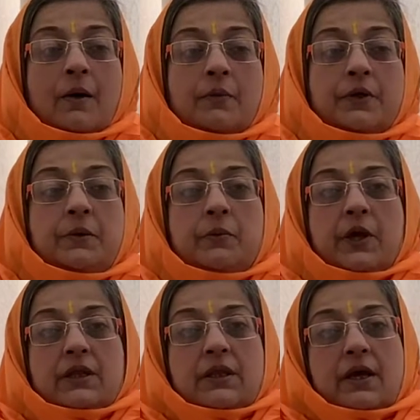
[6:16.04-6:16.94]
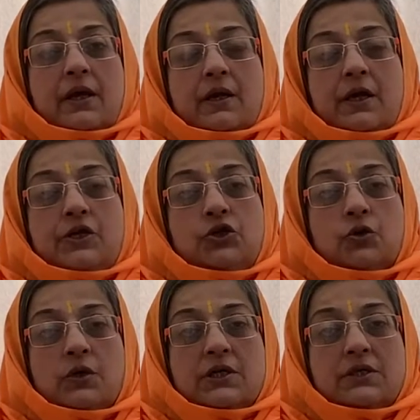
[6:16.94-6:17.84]
When we went there, he
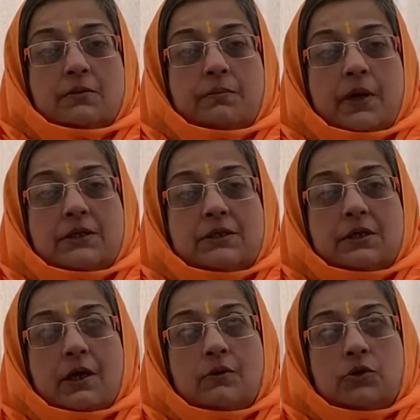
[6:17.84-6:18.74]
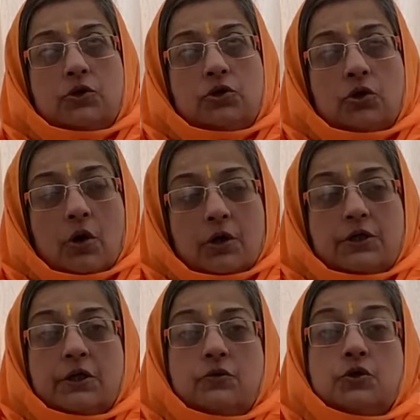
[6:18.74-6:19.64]
showed us the bust and I was shocked.
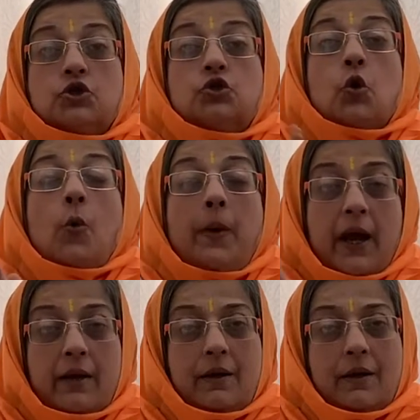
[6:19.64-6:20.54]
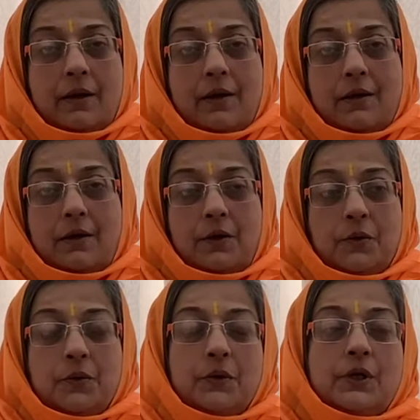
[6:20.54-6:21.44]
It was so bad, I can't tell
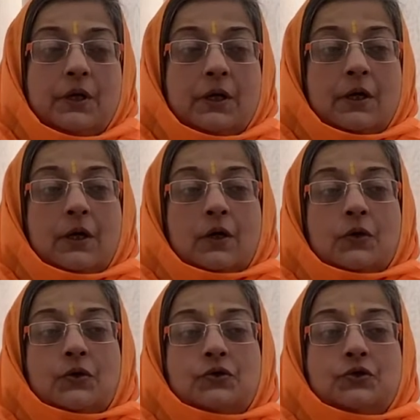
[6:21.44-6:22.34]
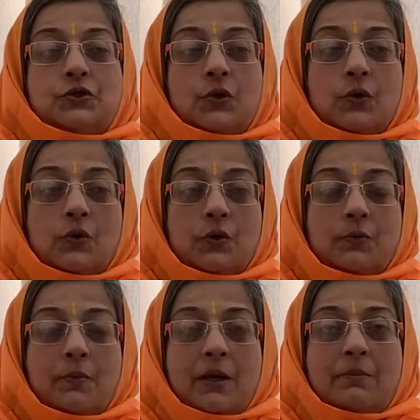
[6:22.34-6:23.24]
you. So
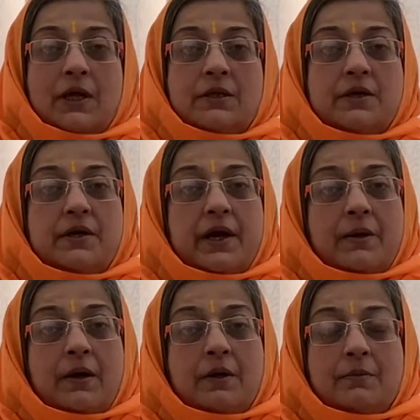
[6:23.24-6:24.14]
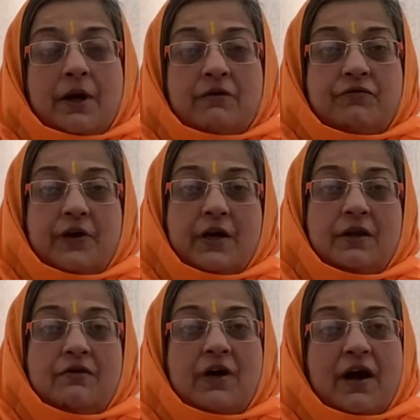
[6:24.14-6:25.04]
my mother and my friend,
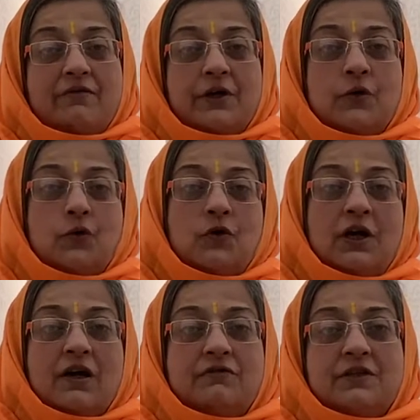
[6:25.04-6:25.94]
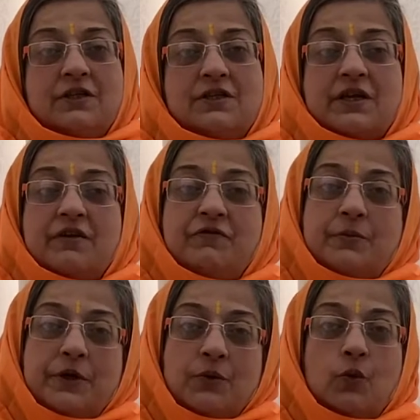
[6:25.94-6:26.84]
they were having a good laugh and they said,
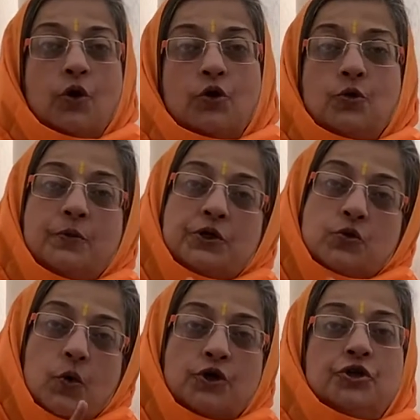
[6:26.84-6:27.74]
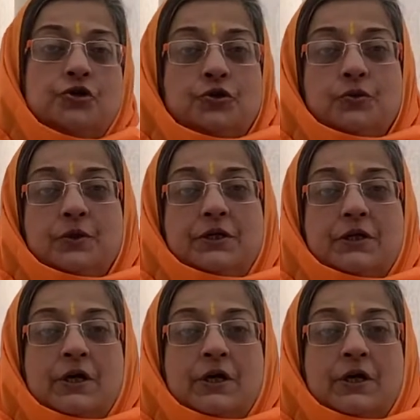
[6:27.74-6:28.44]
everybody warned you, but you wanted to do it.